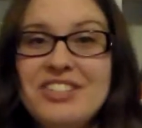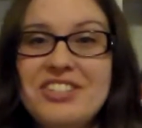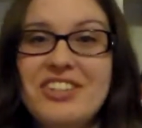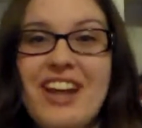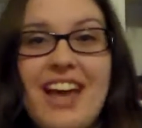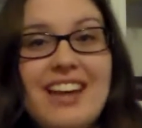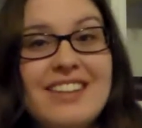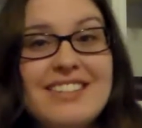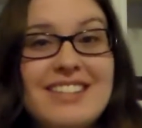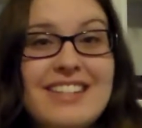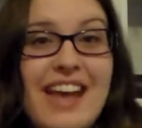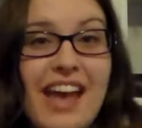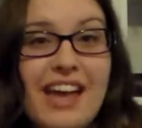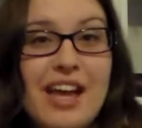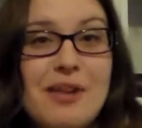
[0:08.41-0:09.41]
internet,
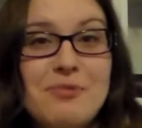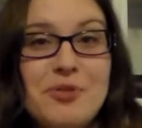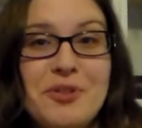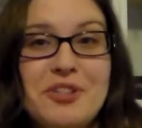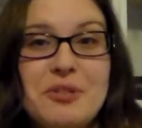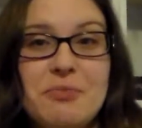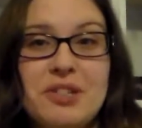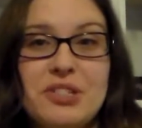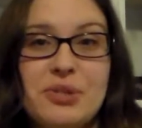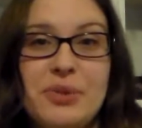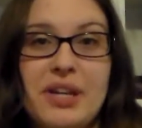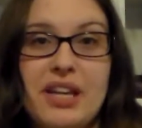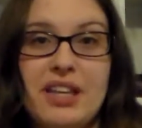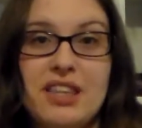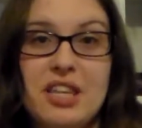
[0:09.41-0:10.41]
today I'm going to be
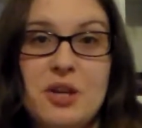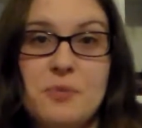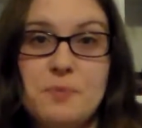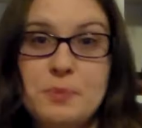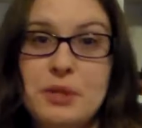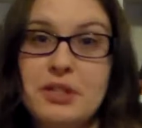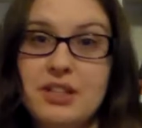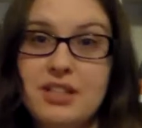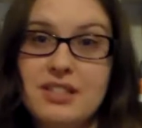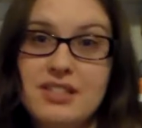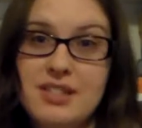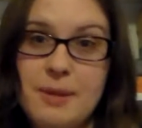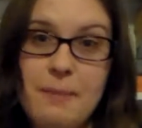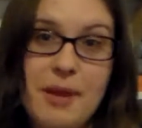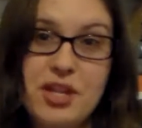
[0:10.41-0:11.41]
doing the book
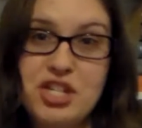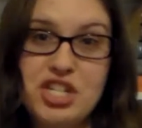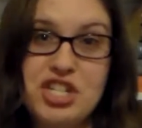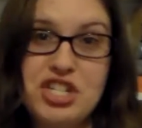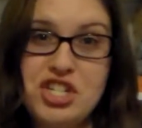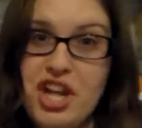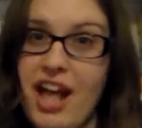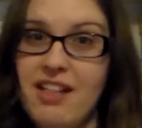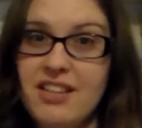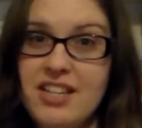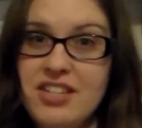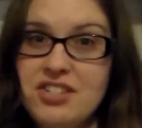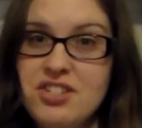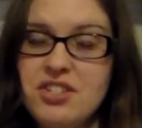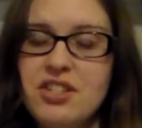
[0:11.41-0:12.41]
summation
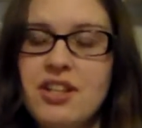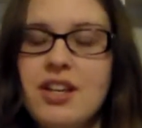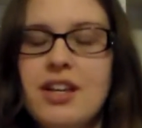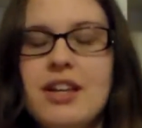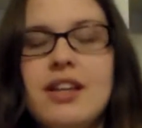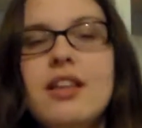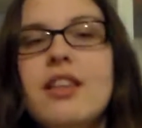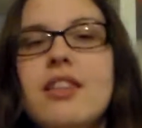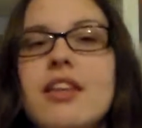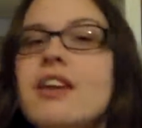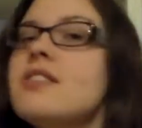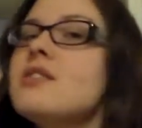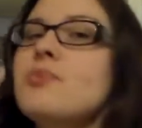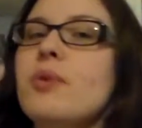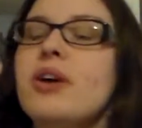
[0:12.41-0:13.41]
challenge.
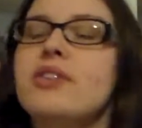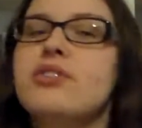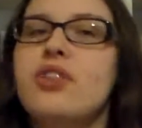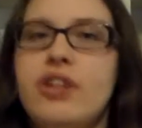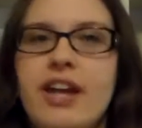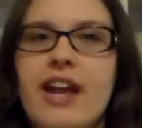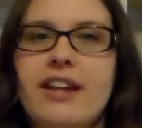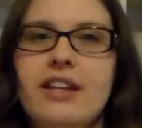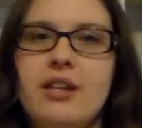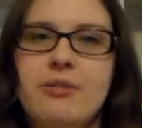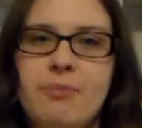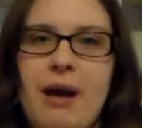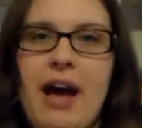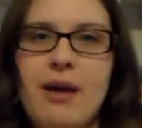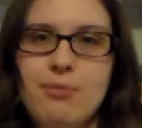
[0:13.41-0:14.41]
This was
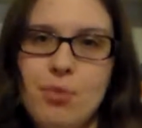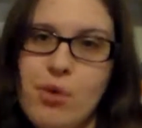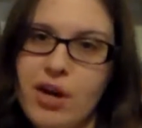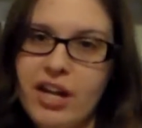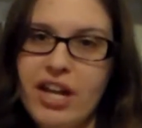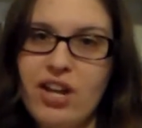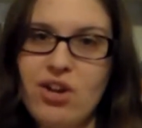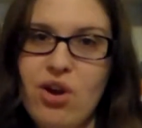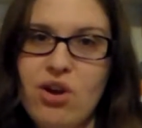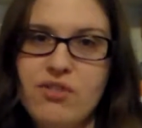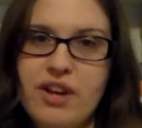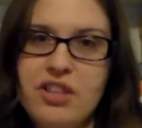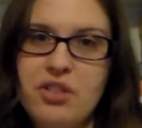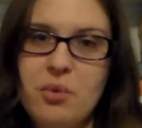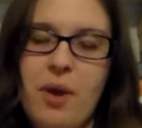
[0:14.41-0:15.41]
created by Morgan
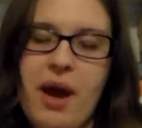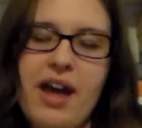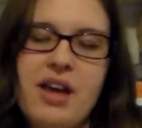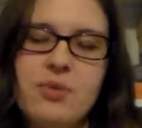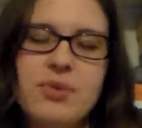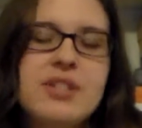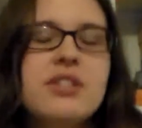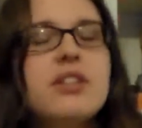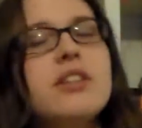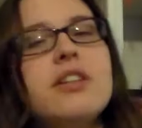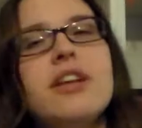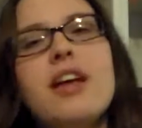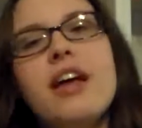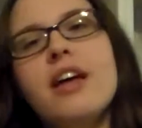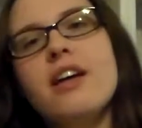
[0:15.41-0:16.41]
over at the Y A
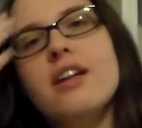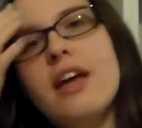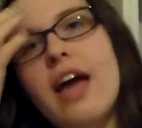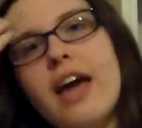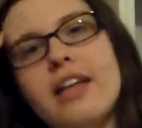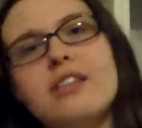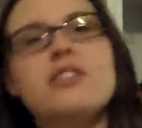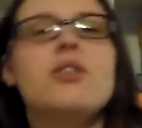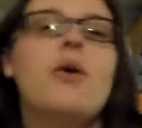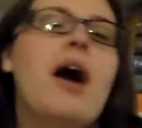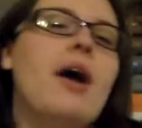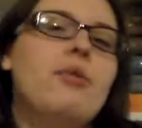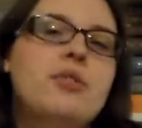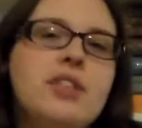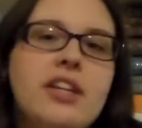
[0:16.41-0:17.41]
Wizard, and so
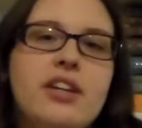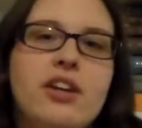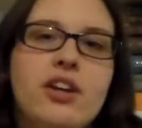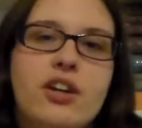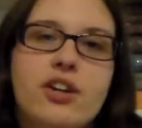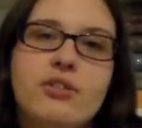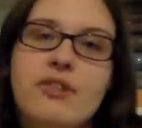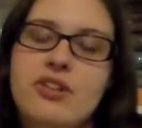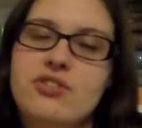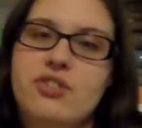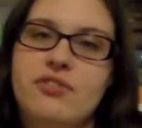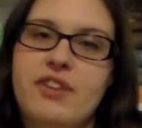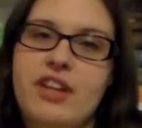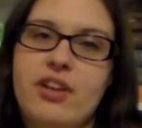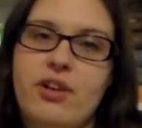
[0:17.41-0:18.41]
I will link her
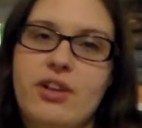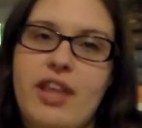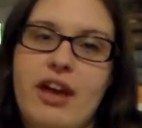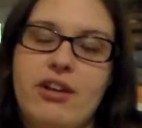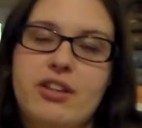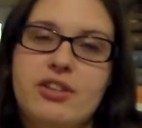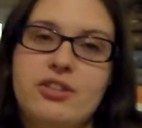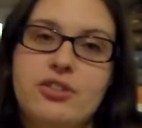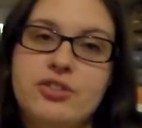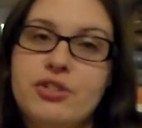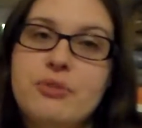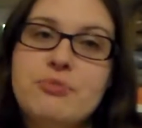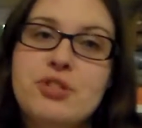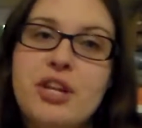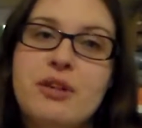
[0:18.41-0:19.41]
original video down in the
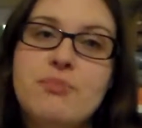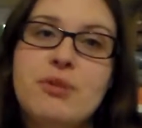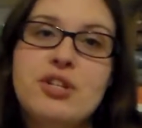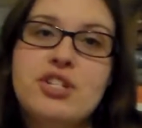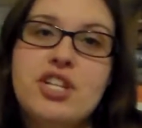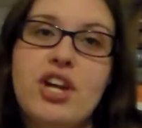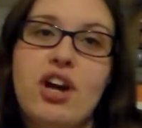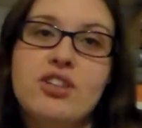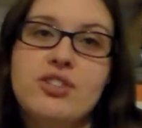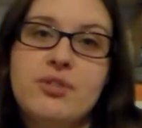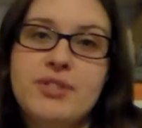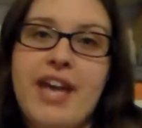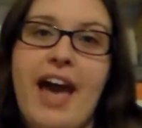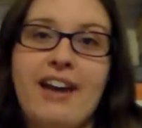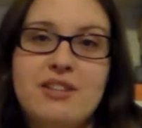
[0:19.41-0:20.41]
description, but she
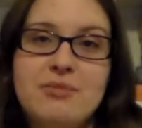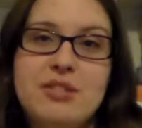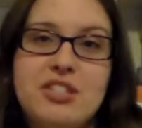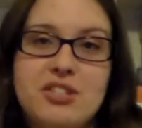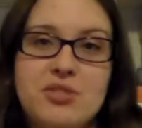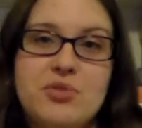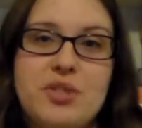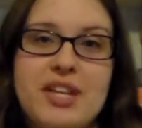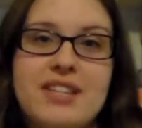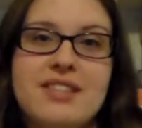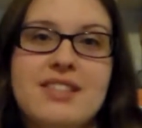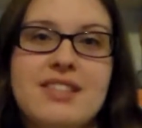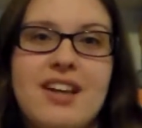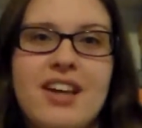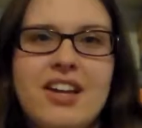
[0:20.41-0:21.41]
also tagged me to do
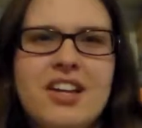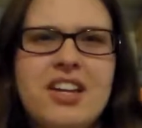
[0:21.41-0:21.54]
this.